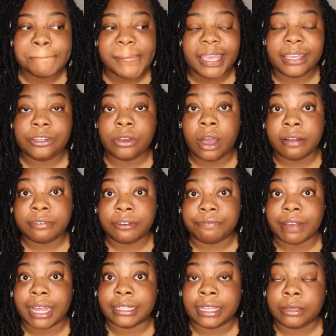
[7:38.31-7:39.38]
And you often
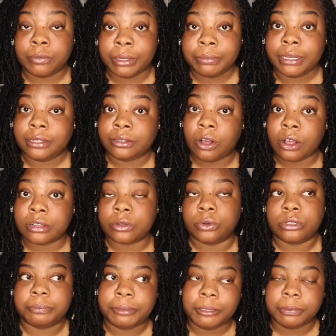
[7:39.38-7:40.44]
find like women in call,
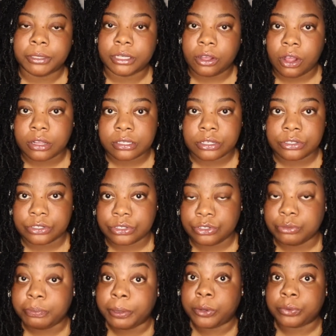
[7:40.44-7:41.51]
or people in call centers do
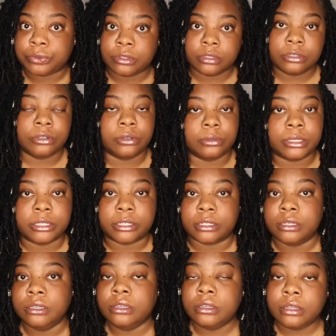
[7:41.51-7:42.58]
both. They're
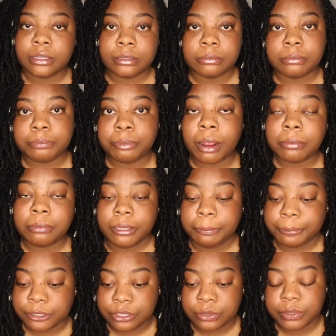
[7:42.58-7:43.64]
probably
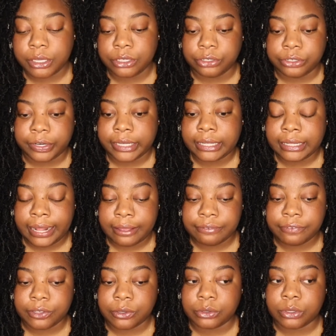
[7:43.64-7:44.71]
pursuing a degree in that
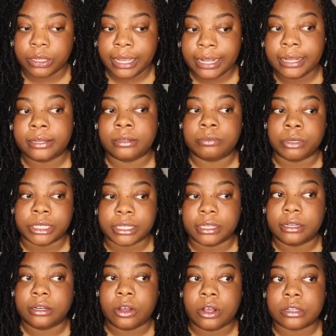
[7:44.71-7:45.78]
field and working
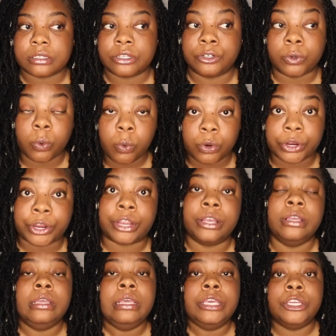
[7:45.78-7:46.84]
in the call center, or,
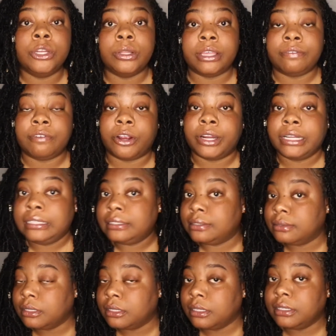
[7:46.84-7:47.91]
they've already
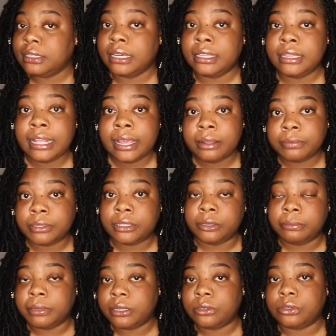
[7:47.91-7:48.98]
done that with their
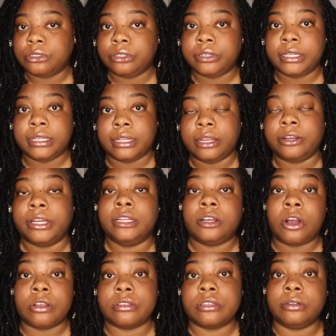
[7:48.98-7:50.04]
medical degree and they're in the
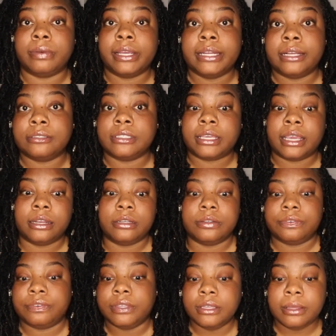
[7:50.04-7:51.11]
call center right now to kind
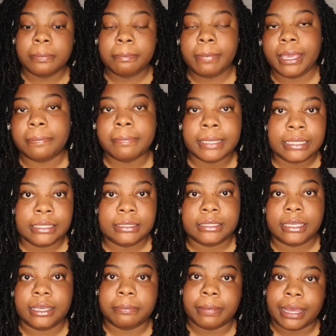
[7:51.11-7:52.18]
of make money to
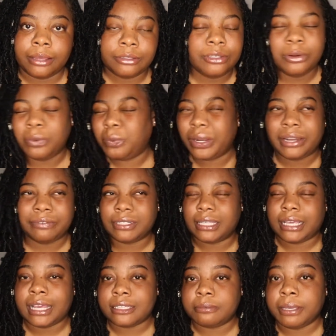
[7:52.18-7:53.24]
get by, whatever the
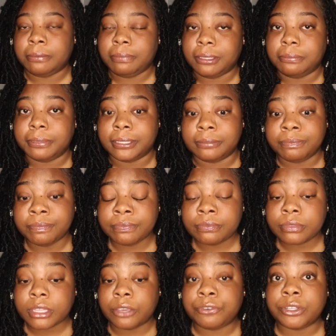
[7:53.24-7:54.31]
case may be. But
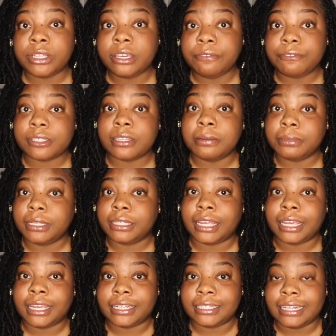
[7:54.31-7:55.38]
if you're looking for something
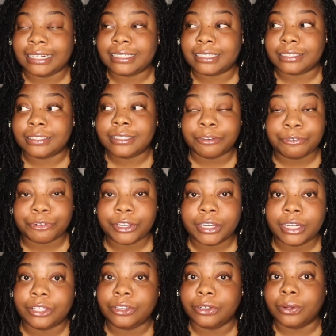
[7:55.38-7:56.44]
like that's different
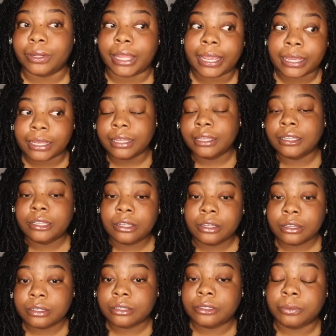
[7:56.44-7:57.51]
and,
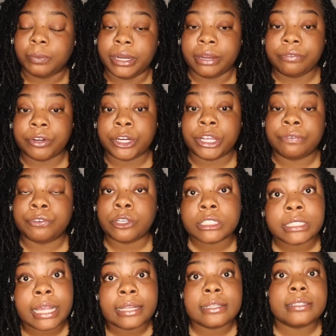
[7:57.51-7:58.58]
whatever, if you're
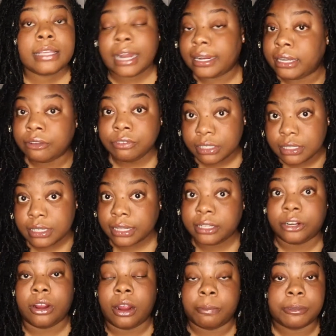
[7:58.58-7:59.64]
talented, I definitely say there
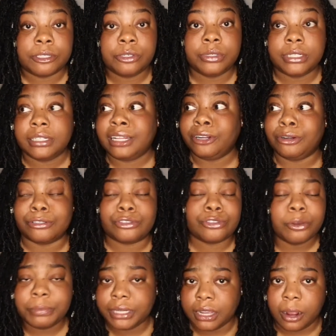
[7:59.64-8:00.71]
are opportunities. are
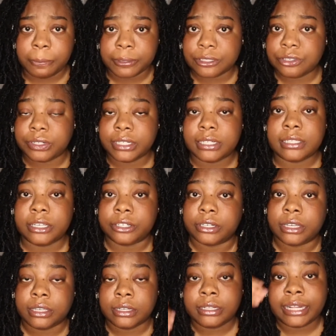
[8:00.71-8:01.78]
so many opportunities here,
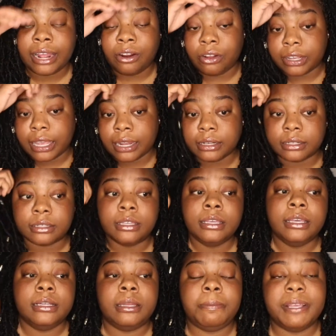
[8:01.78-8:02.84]
and that all kind of
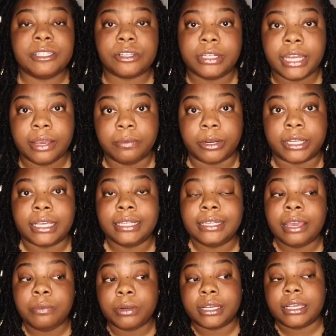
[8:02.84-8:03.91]
depends on networking.
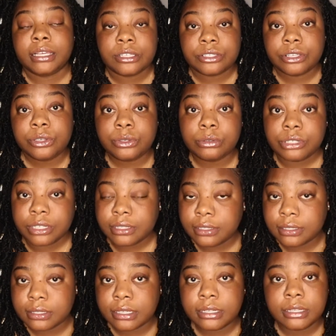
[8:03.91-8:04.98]
Networking is huge in
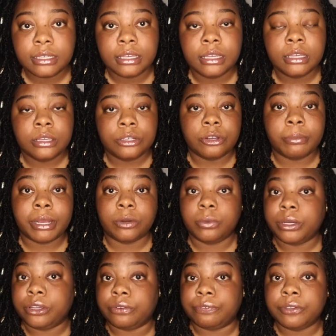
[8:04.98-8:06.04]
this city, no matter
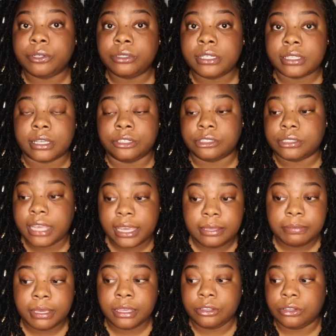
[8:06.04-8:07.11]
what your field is,
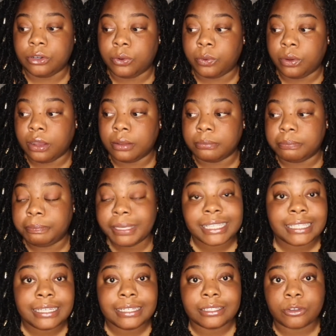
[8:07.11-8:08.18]
entertainment,
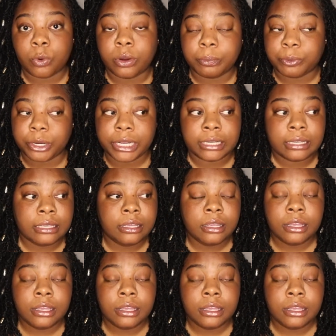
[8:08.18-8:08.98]
business, corporate.